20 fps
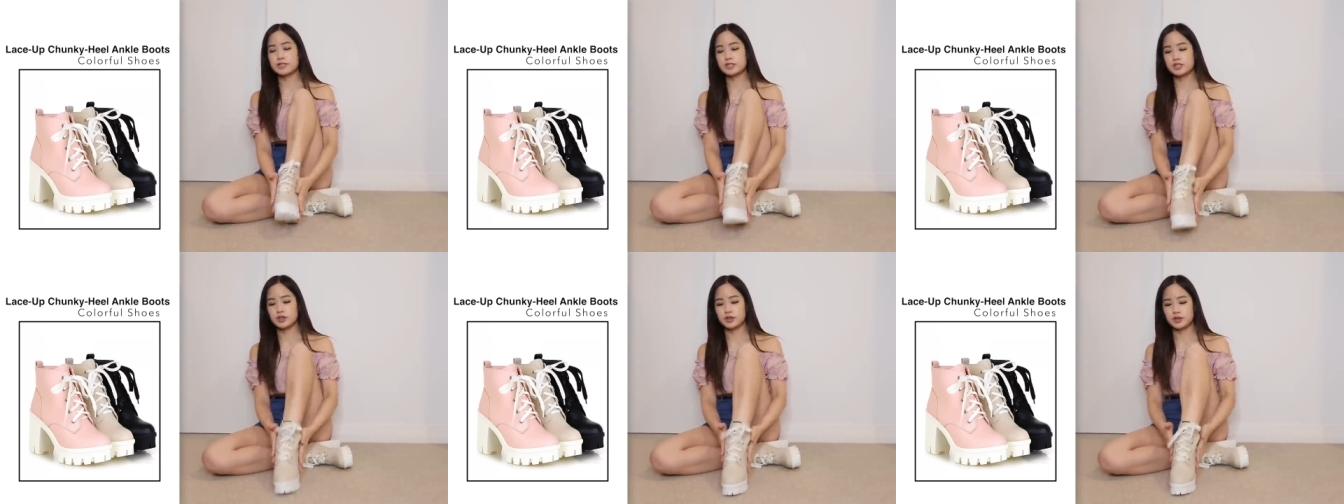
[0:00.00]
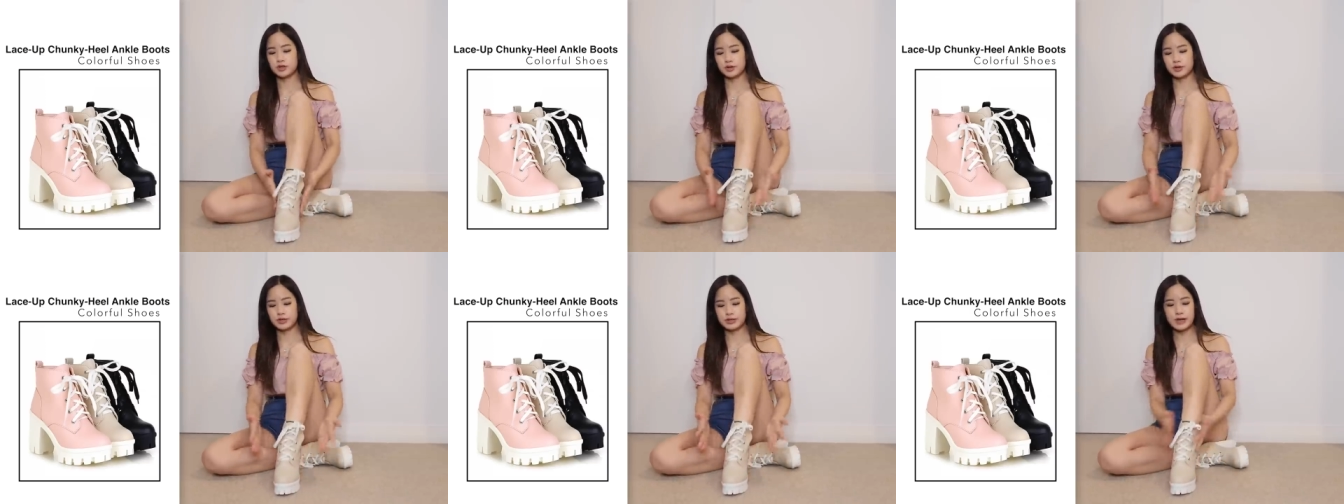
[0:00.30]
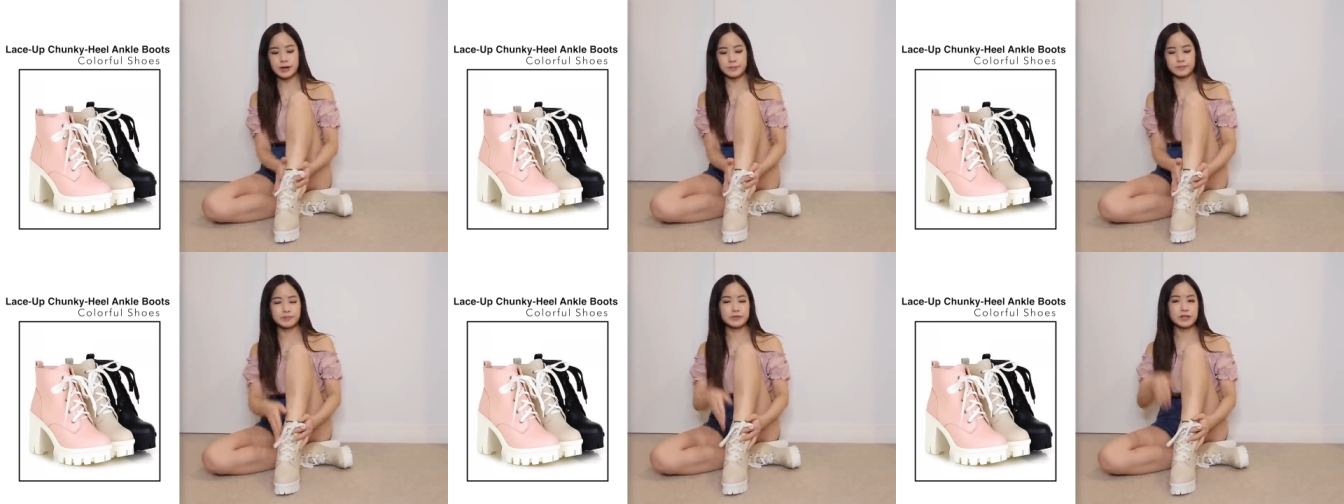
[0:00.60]
So
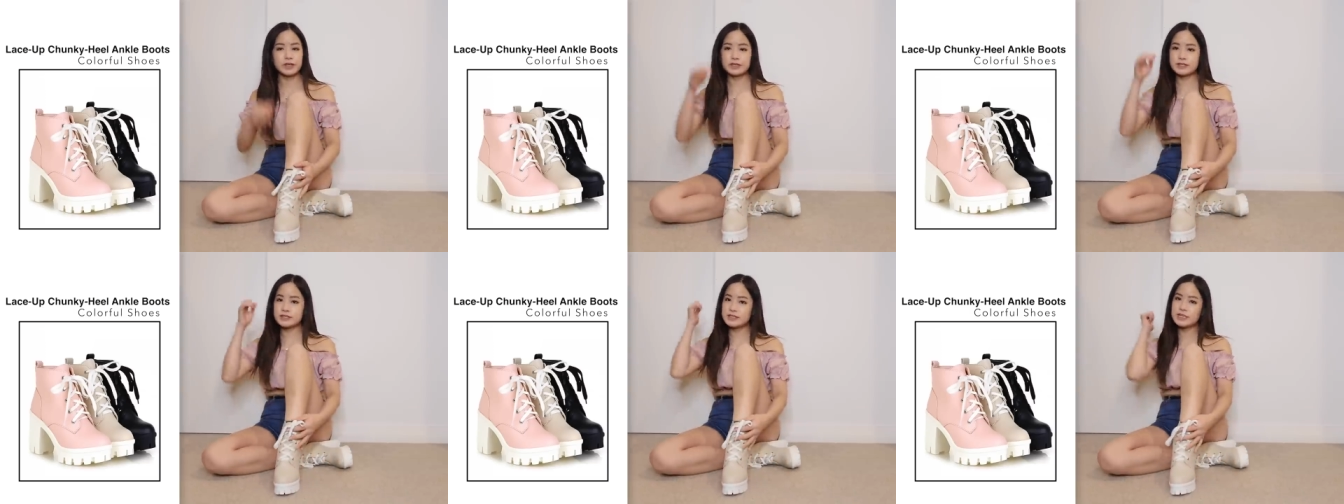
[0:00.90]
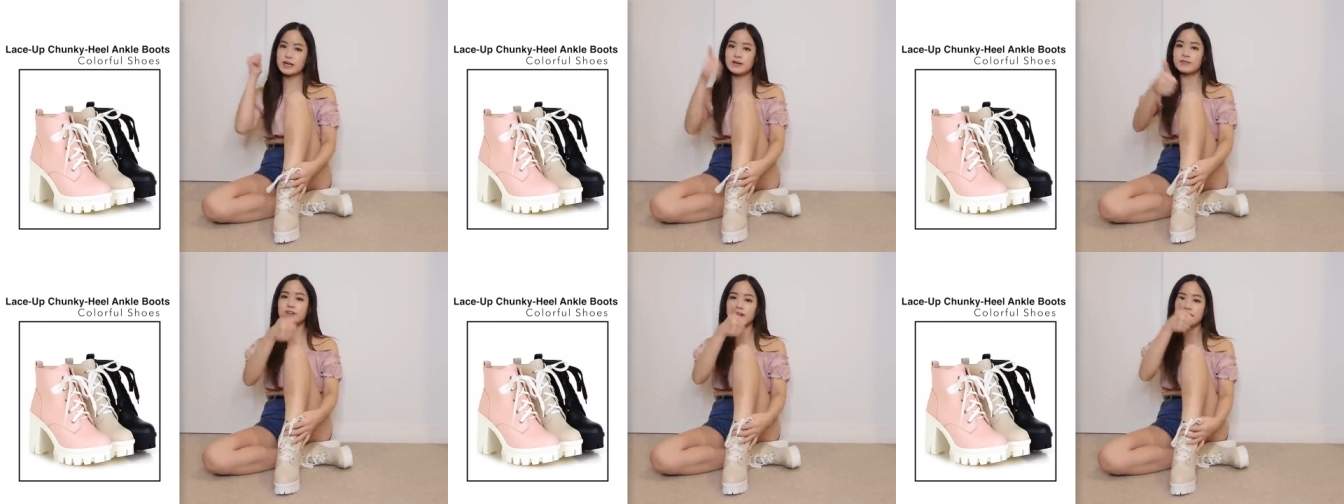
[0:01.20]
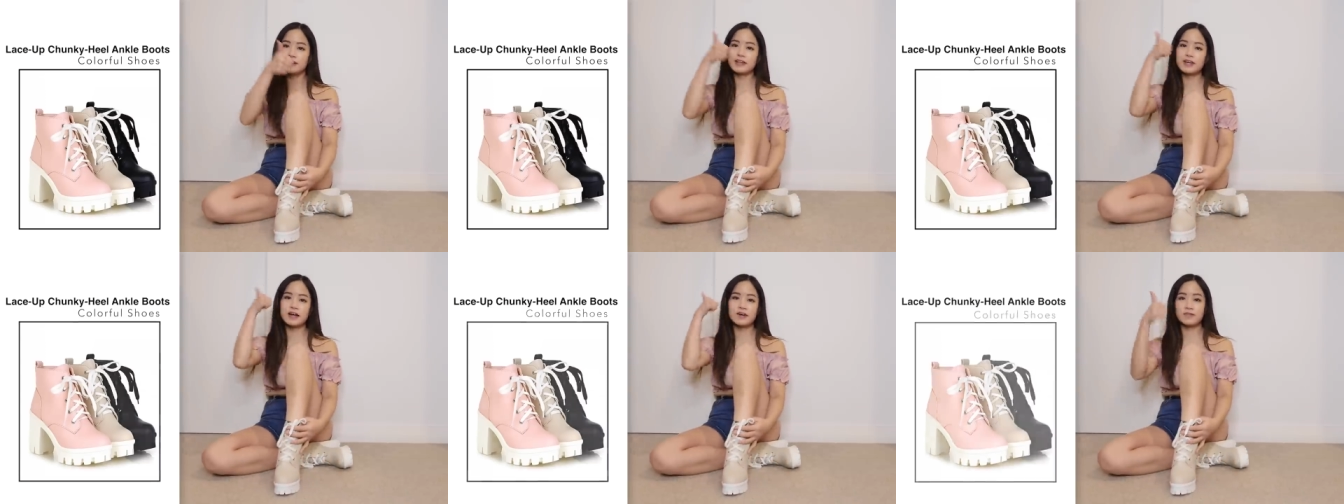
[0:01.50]
yep,
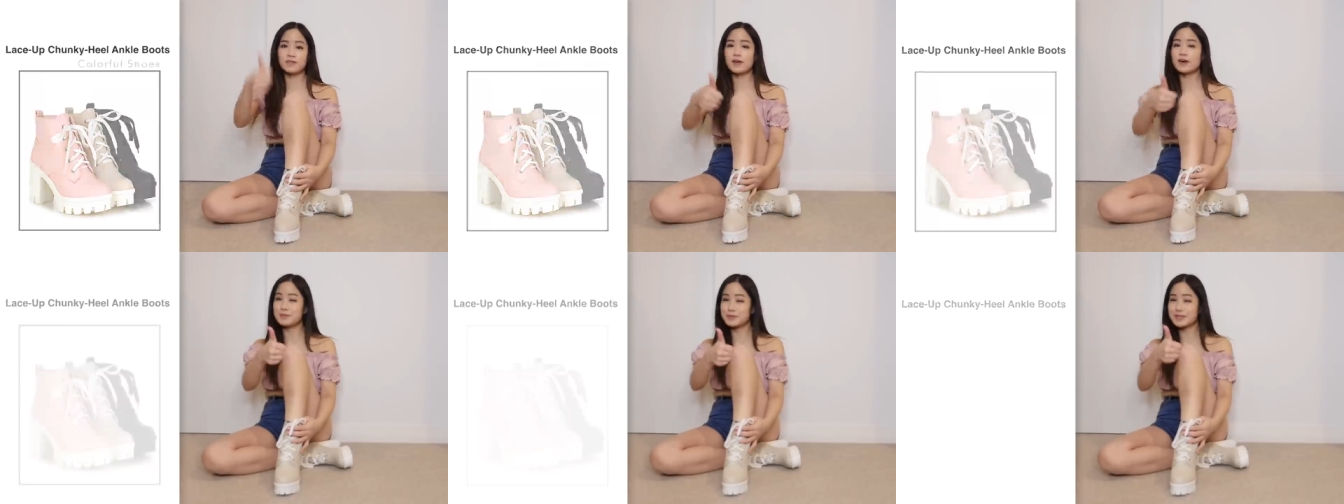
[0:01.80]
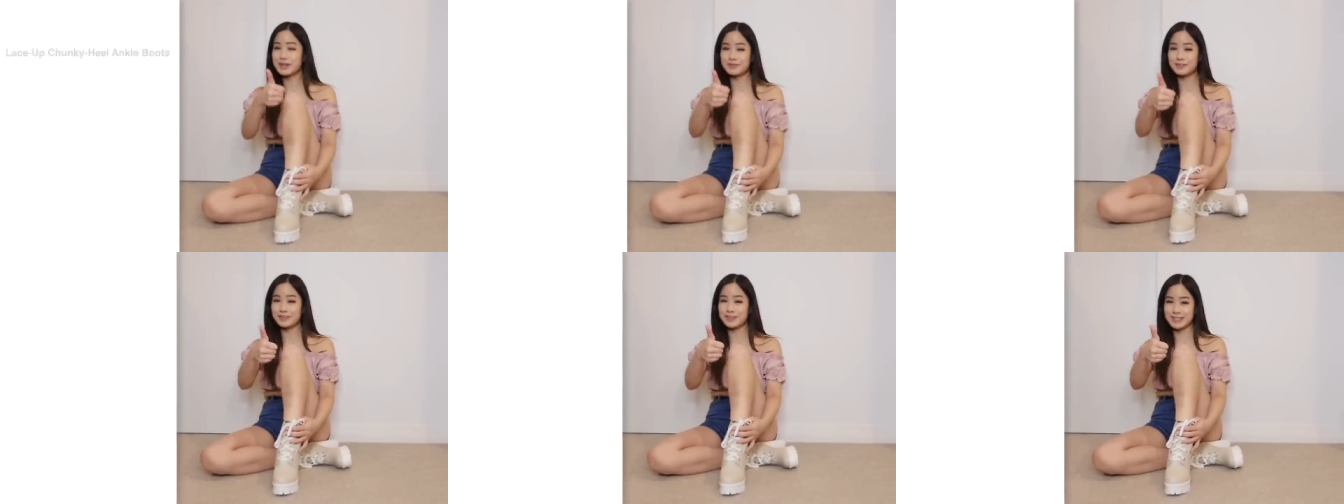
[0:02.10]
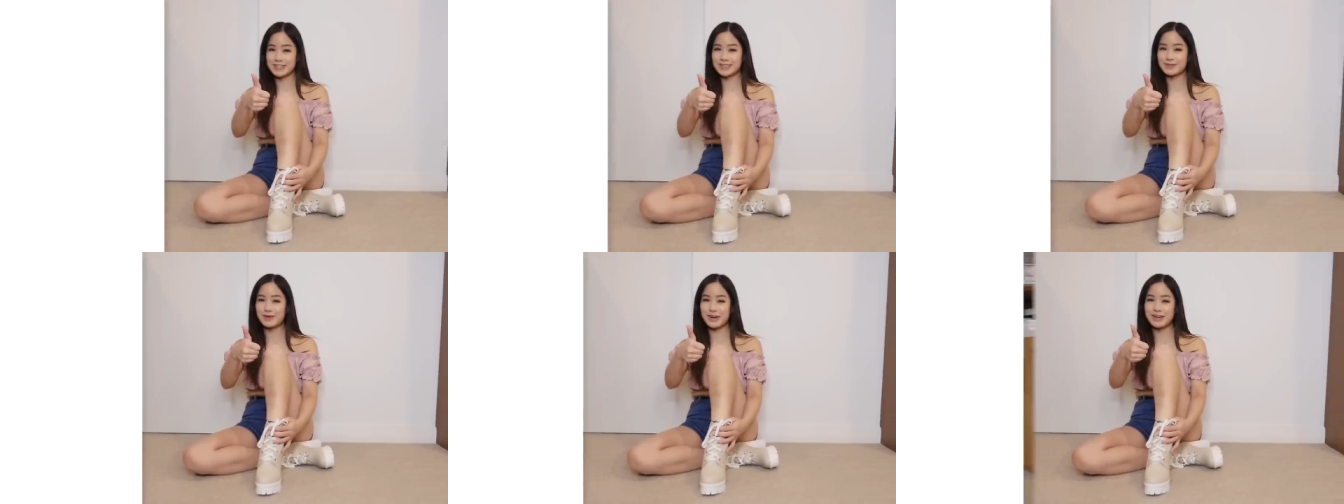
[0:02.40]
definitely a thumbs up for this